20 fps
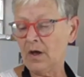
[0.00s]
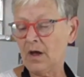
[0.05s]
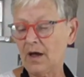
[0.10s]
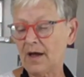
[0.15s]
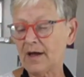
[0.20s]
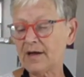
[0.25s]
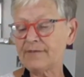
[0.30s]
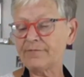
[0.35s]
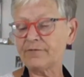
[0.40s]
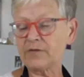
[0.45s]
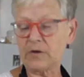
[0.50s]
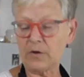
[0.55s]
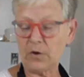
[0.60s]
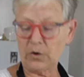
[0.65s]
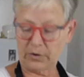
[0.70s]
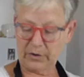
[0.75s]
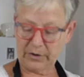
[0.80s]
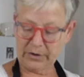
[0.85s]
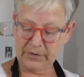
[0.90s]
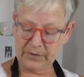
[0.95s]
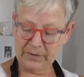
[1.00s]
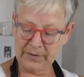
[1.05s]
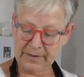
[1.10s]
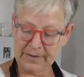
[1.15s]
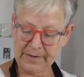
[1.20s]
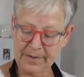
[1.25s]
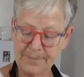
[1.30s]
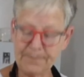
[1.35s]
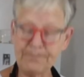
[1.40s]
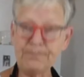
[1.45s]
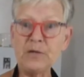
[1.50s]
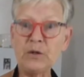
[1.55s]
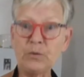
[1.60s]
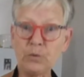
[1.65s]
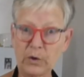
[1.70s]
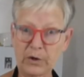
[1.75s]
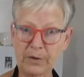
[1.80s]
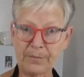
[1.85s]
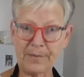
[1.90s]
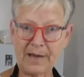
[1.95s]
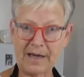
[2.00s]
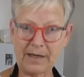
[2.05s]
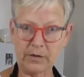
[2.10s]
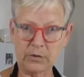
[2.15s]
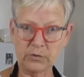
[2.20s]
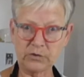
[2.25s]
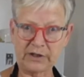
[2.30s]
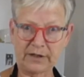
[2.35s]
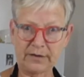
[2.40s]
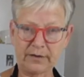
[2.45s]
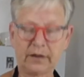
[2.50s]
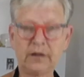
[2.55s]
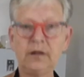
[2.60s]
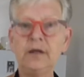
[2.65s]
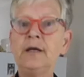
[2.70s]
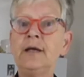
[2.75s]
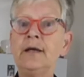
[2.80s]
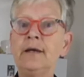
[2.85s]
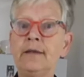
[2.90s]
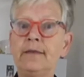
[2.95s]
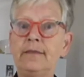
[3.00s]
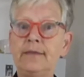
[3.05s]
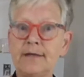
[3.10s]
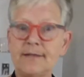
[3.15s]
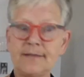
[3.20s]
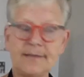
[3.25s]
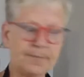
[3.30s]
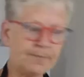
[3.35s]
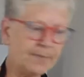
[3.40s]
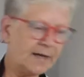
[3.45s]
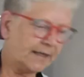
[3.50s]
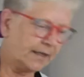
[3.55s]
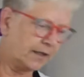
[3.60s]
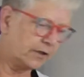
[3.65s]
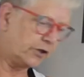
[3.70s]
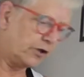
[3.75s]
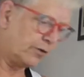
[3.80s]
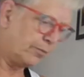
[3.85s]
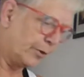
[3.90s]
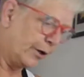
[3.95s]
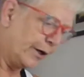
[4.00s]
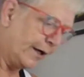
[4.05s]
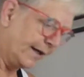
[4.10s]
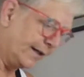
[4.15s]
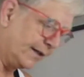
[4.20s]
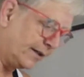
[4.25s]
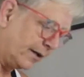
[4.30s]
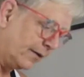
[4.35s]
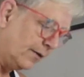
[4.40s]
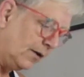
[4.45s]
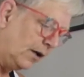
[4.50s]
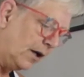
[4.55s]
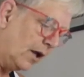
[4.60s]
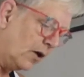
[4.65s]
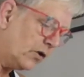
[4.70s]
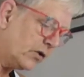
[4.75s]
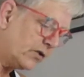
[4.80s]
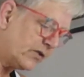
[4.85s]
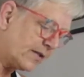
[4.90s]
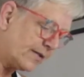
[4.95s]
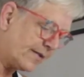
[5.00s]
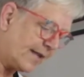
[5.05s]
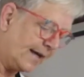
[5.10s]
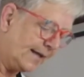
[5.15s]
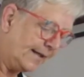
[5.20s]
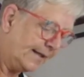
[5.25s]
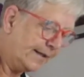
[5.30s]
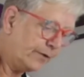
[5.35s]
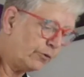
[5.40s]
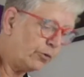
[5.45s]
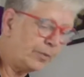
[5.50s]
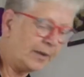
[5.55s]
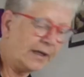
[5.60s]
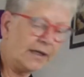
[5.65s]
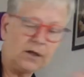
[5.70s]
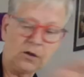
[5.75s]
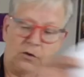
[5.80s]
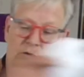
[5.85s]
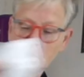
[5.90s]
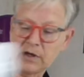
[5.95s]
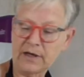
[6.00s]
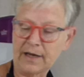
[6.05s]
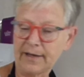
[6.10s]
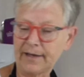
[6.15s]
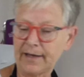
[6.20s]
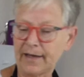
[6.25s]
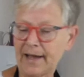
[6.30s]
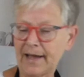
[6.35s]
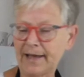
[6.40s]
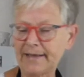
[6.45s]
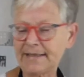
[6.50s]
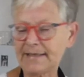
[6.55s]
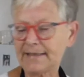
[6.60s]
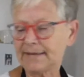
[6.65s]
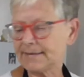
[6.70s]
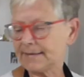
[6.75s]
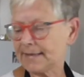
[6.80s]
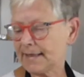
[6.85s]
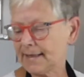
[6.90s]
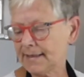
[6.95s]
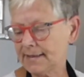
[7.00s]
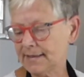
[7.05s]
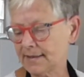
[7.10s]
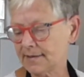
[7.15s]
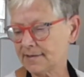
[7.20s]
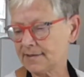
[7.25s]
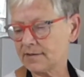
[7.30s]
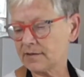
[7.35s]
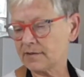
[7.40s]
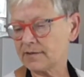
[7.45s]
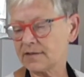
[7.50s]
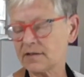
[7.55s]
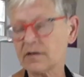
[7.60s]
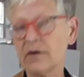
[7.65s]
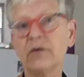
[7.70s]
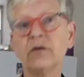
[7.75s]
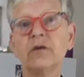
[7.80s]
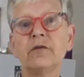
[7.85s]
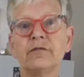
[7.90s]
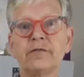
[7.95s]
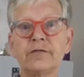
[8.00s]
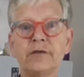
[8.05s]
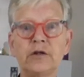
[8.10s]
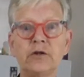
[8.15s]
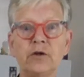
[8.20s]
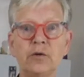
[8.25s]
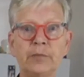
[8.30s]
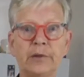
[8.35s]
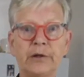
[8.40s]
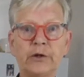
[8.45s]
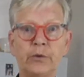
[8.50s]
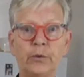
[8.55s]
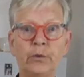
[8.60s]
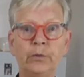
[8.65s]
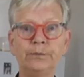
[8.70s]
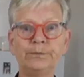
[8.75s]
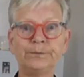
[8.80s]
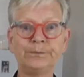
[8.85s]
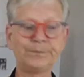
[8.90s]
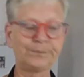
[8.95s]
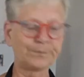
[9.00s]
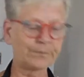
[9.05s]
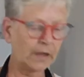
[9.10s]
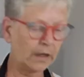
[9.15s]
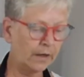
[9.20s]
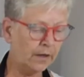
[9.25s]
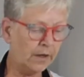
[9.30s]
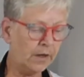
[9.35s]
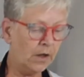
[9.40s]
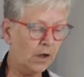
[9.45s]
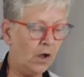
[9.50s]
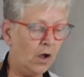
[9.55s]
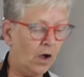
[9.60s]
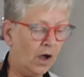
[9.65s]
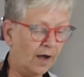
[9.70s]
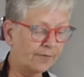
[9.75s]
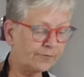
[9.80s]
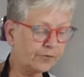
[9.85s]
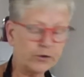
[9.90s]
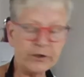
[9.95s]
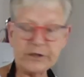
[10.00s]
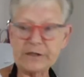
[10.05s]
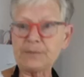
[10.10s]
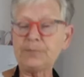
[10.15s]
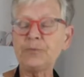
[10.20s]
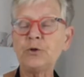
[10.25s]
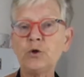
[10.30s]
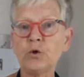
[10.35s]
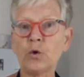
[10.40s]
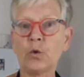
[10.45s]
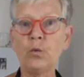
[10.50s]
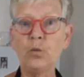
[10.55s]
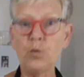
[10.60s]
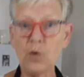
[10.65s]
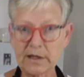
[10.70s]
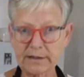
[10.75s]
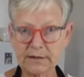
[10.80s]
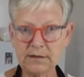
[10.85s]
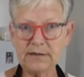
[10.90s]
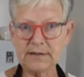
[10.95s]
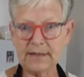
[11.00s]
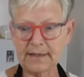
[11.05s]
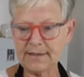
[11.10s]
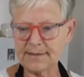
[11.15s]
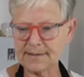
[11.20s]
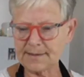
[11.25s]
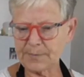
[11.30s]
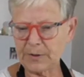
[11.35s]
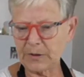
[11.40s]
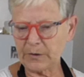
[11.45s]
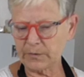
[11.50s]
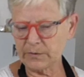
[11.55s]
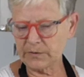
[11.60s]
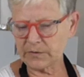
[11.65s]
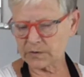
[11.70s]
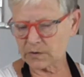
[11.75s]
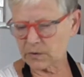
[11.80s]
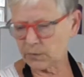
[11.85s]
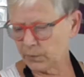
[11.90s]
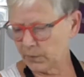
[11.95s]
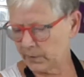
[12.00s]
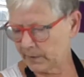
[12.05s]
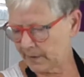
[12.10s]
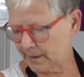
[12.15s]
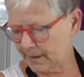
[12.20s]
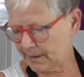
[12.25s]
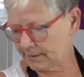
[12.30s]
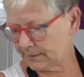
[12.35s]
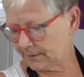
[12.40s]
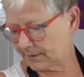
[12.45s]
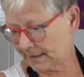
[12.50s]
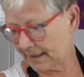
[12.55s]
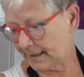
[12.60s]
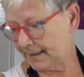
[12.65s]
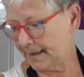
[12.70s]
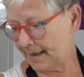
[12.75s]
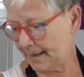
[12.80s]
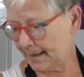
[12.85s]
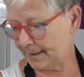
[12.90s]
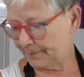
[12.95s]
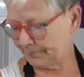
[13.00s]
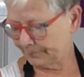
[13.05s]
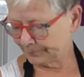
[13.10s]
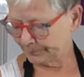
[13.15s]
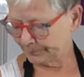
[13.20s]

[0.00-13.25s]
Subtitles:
I've got milk powder. This makes your bread last that little bit longer and it tastes phenomenal. I've already put 1 teaspoon of salt into here.